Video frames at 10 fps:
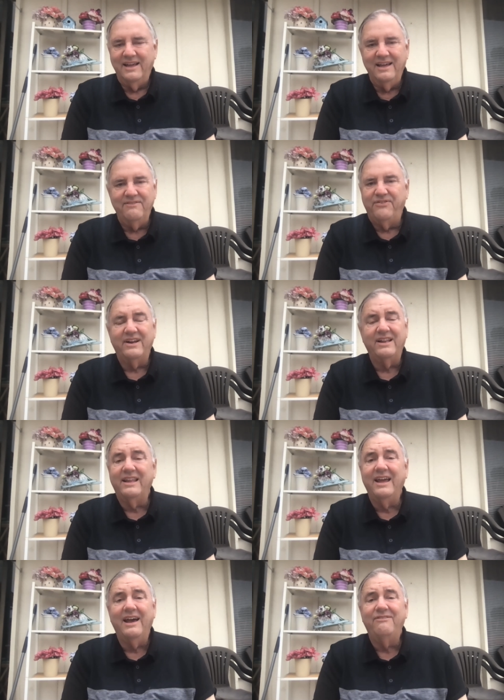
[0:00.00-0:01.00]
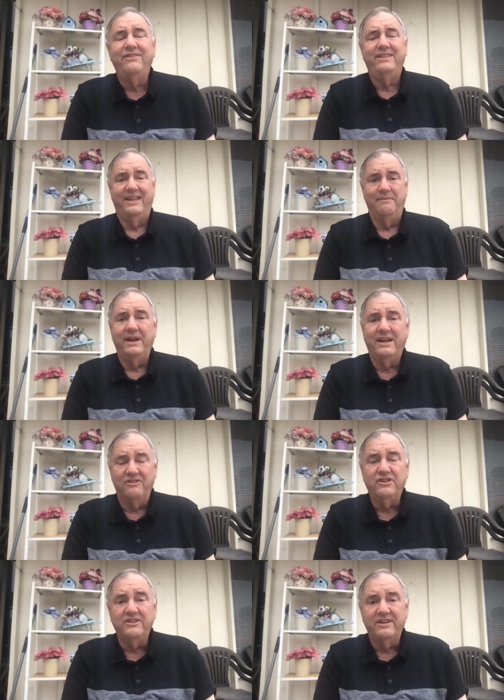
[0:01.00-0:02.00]
infinitely everything
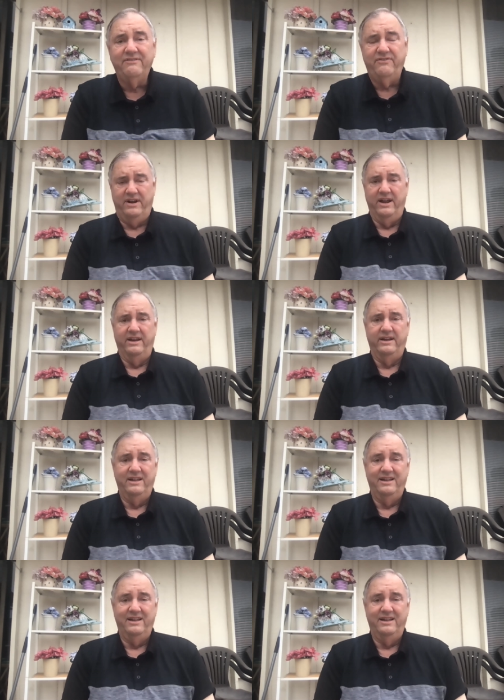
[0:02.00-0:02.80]
because he's infinite.